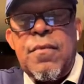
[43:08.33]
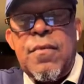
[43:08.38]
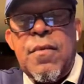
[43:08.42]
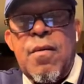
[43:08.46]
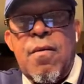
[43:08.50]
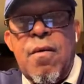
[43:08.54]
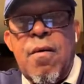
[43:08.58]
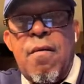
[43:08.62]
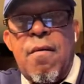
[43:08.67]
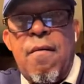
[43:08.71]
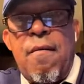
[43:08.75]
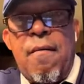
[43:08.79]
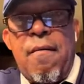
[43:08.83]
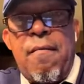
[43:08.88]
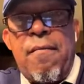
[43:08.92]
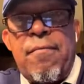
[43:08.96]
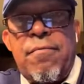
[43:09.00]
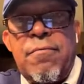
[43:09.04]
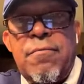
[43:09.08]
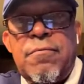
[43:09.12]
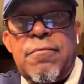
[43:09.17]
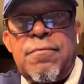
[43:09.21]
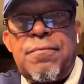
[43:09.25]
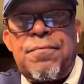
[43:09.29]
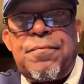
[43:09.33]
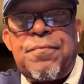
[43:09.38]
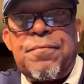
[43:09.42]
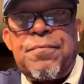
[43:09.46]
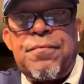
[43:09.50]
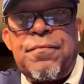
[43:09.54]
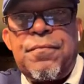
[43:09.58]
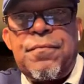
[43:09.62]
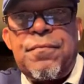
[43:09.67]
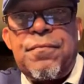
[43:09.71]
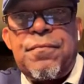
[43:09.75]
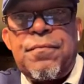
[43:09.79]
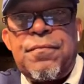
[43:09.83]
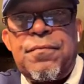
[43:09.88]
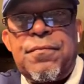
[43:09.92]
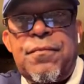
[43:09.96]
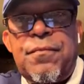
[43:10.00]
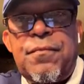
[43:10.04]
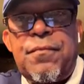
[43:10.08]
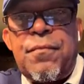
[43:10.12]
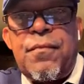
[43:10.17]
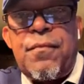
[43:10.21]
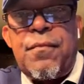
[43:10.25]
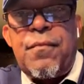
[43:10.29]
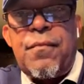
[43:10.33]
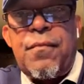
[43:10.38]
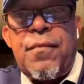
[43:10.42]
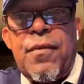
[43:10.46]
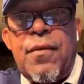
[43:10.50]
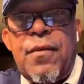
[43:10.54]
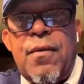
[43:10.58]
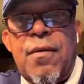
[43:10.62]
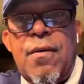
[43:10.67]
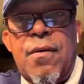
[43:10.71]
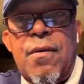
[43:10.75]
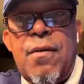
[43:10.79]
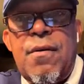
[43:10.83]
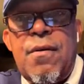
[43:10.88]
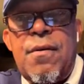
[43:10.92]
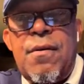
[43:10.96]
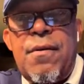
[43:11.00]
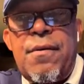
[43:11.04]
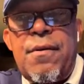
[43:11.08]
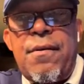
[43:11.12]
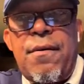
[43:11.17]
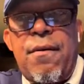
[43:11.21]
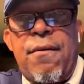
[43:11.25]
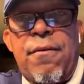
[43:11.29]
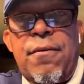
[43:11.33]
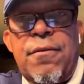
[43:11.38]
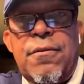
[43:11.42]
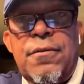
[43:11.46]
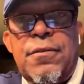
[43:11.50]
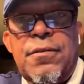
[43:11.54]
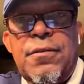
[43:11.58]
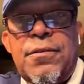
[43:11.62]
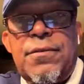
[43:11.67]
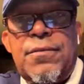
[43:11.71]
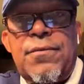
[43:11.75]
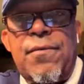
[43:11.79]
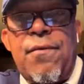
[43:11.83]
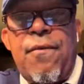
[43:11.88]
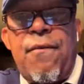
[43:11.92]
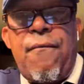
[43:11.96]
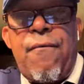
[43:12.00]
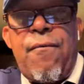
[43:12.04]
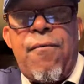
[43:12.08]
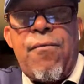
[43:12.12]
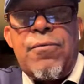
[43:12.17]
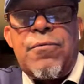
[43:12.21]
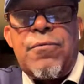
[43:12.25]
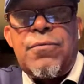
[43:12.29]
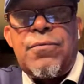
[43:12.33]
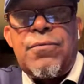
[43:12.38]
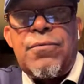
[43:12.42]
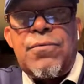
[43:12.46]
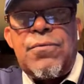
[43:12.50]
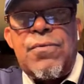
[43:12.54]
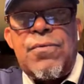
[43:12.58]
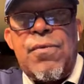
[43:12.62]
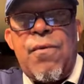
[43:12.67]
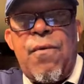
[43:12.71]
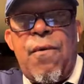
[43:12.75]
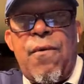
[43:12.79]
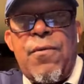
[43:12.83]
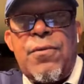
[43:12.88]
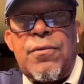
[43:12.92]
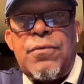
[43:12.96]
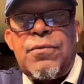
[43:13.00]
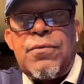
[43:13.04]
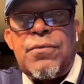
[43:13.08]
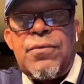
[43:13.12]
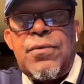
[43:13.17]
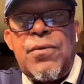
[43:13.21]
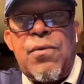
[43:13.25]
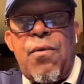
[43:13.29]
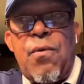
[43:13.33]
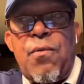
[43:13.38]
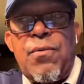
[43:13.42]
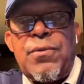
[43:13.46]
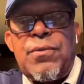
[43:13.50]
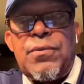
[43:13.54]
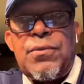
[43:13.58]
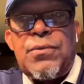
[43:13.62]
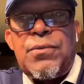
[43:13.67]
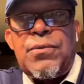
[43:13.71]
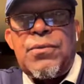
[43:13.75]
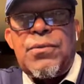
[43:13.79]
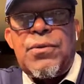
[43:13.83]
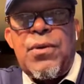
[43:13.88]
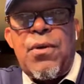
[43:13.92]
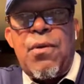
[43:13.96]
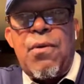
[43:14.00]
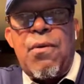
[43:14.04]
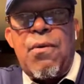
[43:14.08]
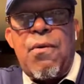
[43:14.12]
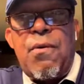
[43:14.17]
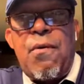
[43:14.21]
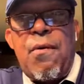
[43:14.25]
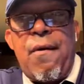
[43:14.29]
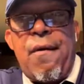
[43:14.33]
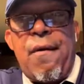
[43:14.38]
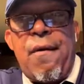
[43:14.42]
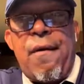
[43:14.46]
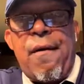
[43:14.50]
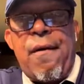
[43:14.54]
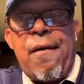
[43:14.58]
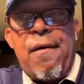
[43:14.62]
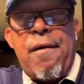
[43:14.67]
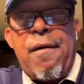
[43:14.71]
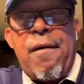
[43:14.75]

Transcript: Okay. So, what else? What other type of notes do you smell on it?